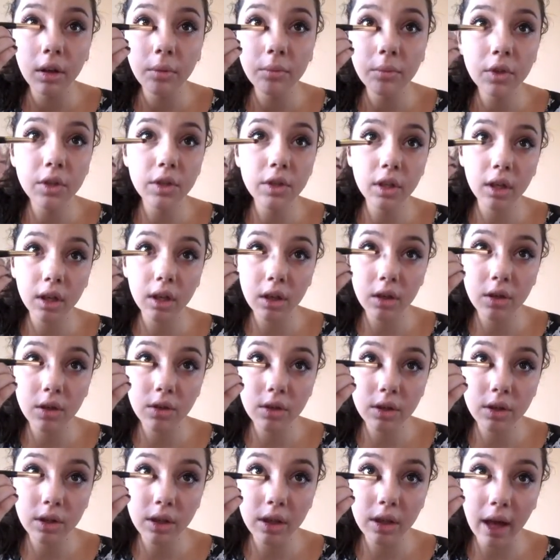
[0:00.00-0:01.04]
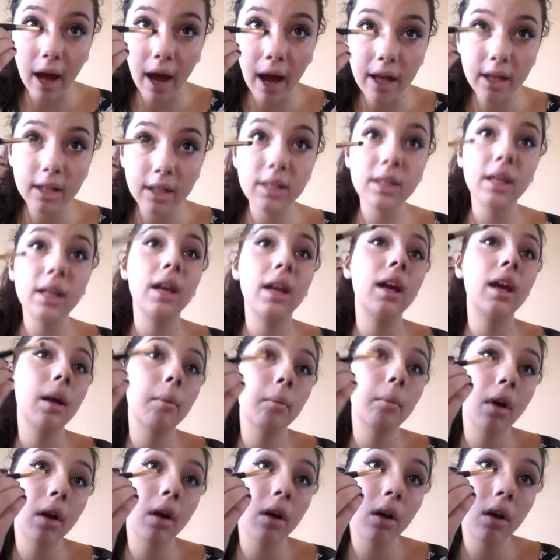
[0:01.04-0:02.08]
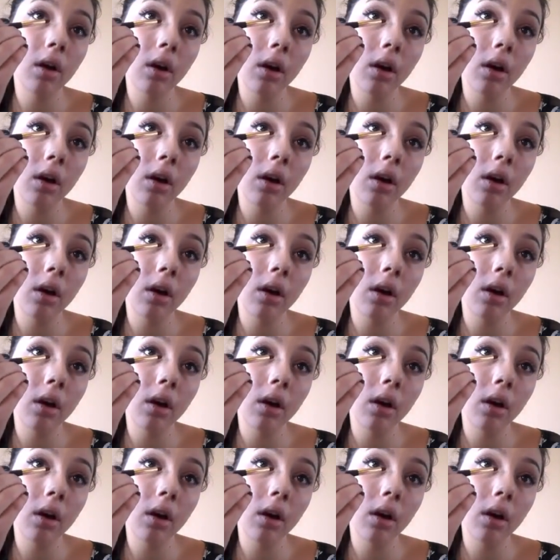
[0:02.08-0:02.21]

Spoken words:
I'm just gonna use that same